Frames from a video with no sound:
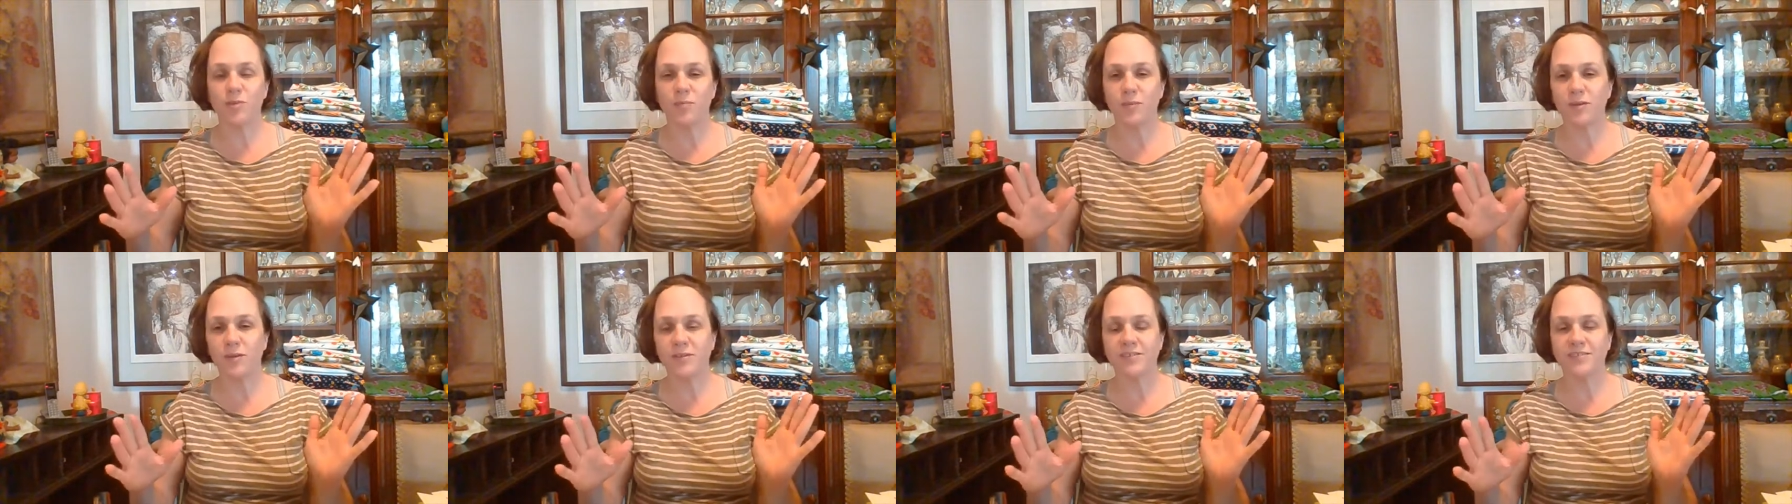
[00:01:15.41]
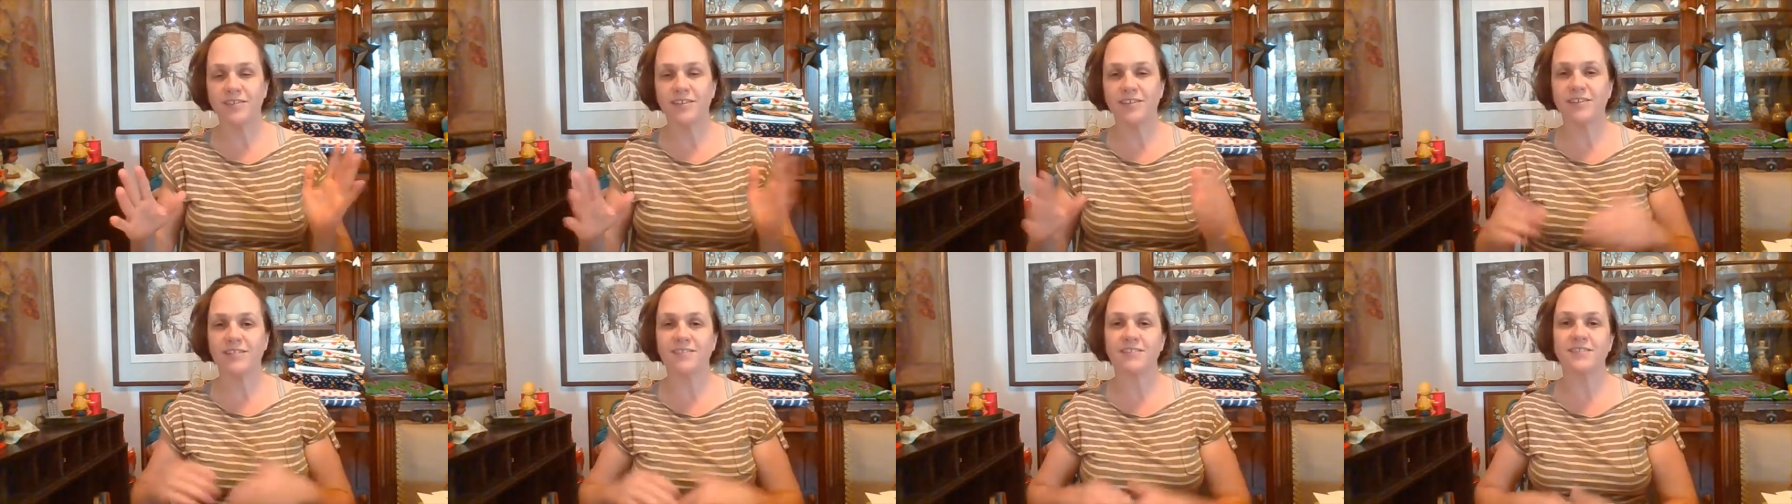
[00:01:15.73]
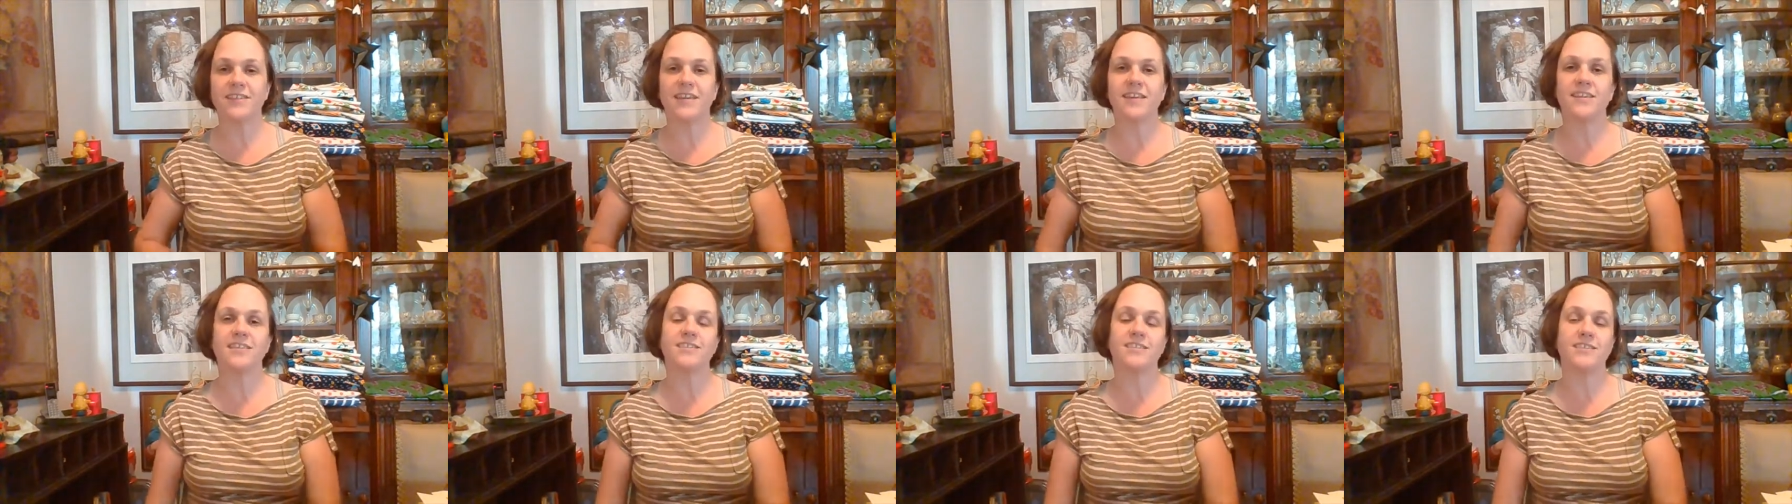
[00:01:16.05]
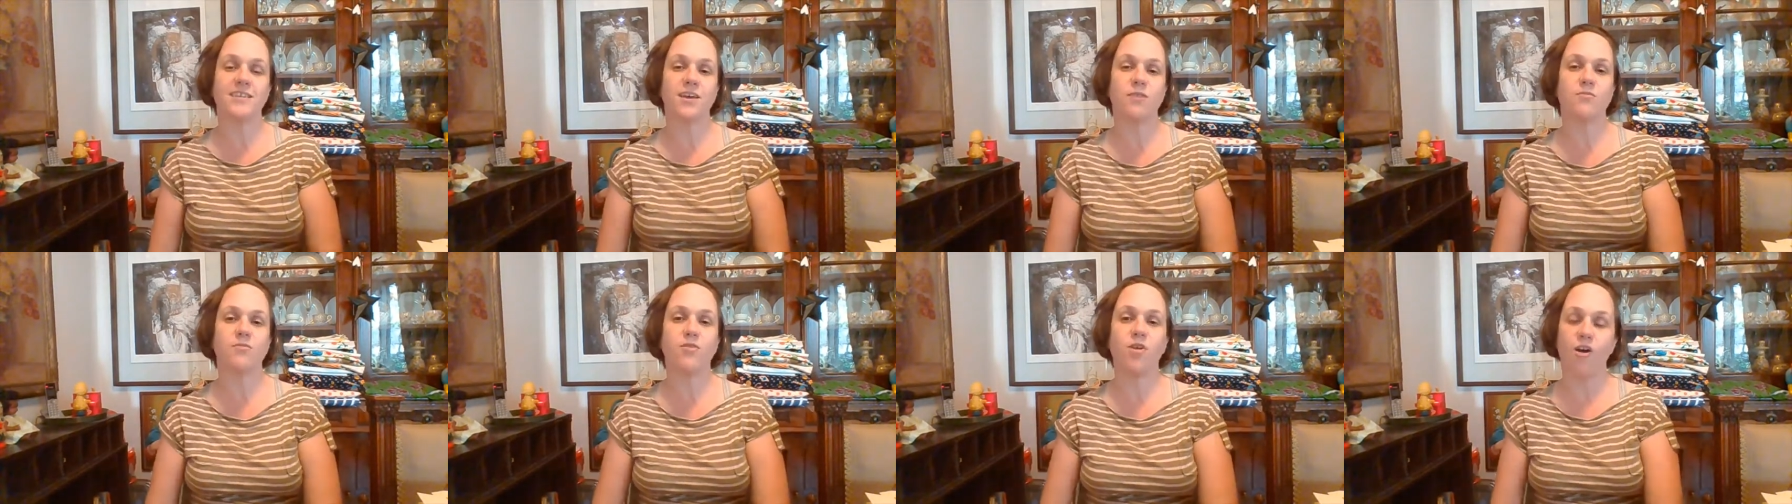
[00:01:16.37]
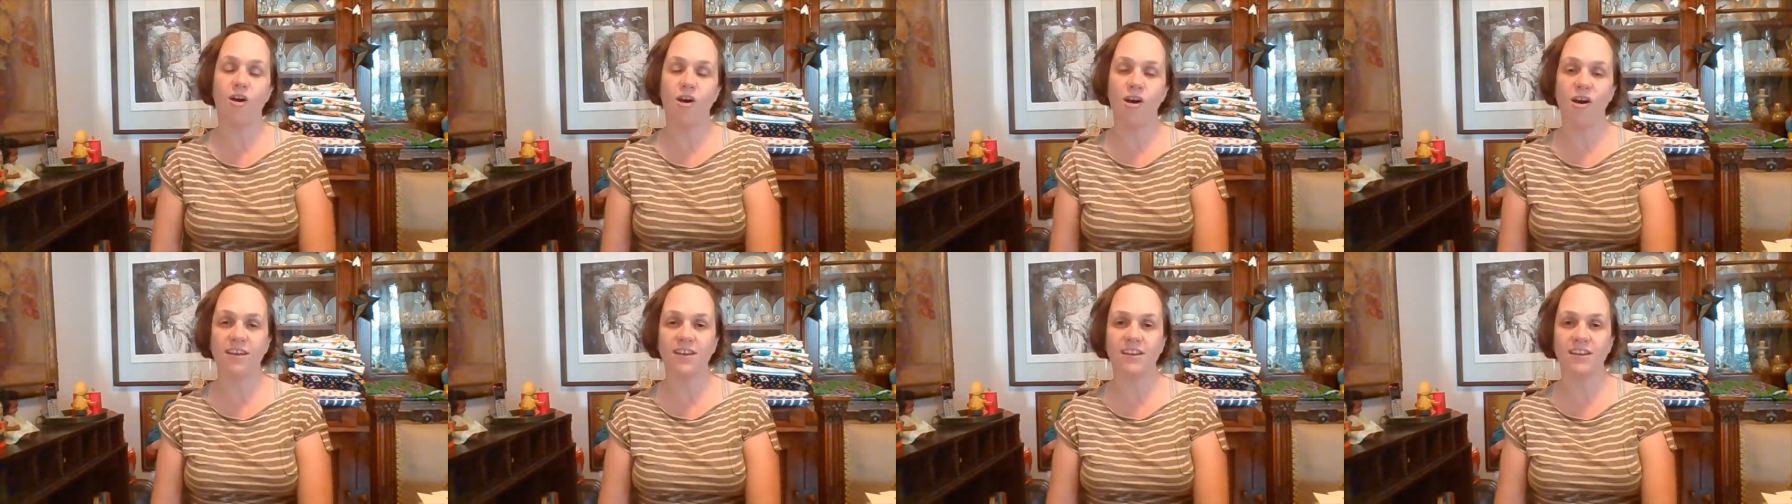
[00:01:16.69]
building that is now
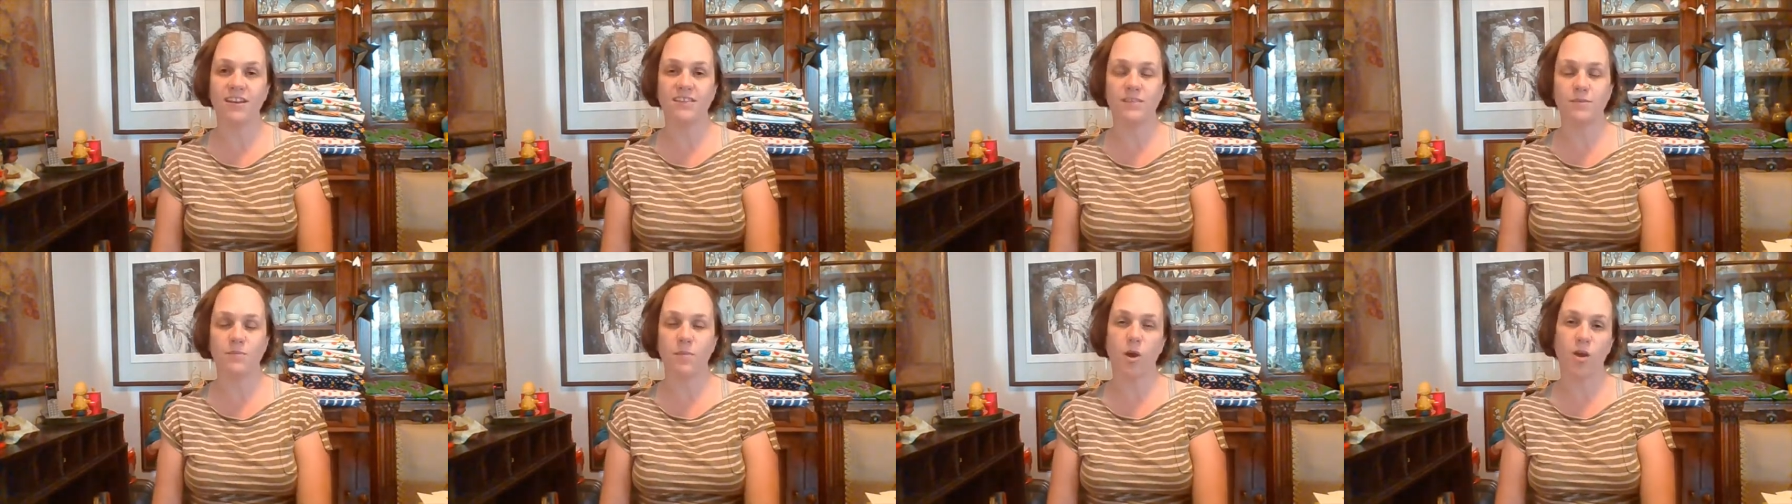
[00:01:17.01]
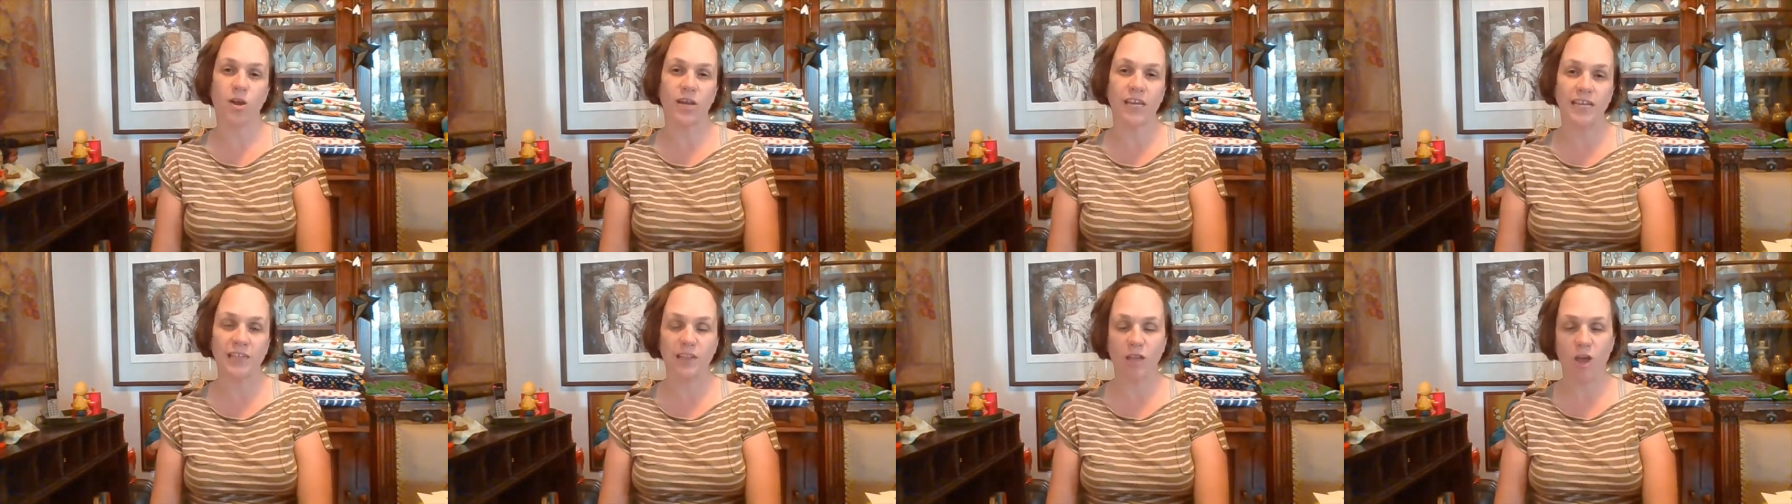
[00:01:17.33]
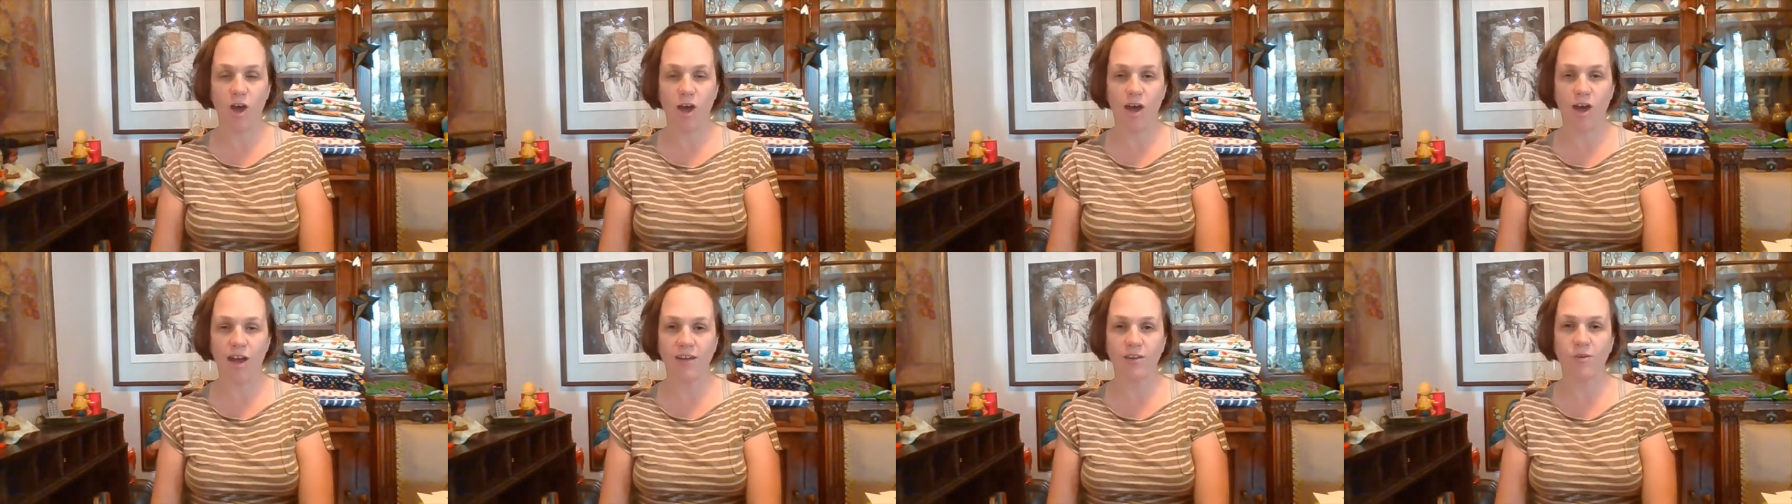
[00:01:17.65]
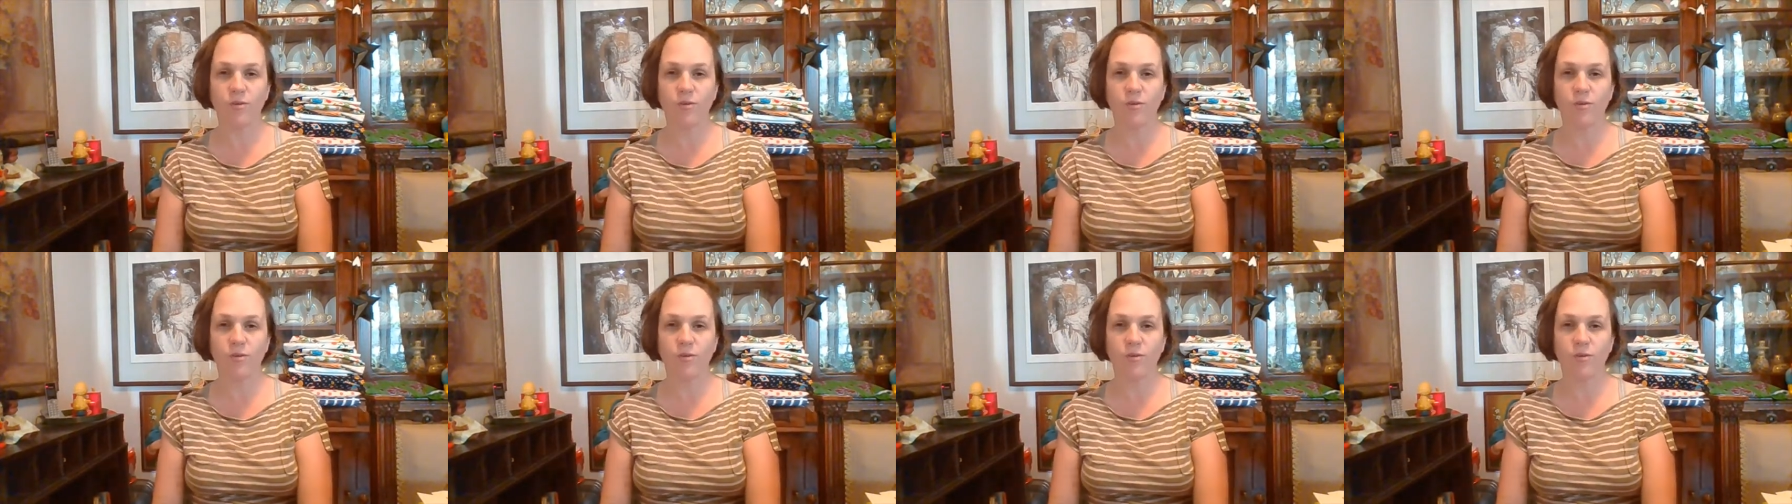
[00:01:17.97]
gone and is a parking lot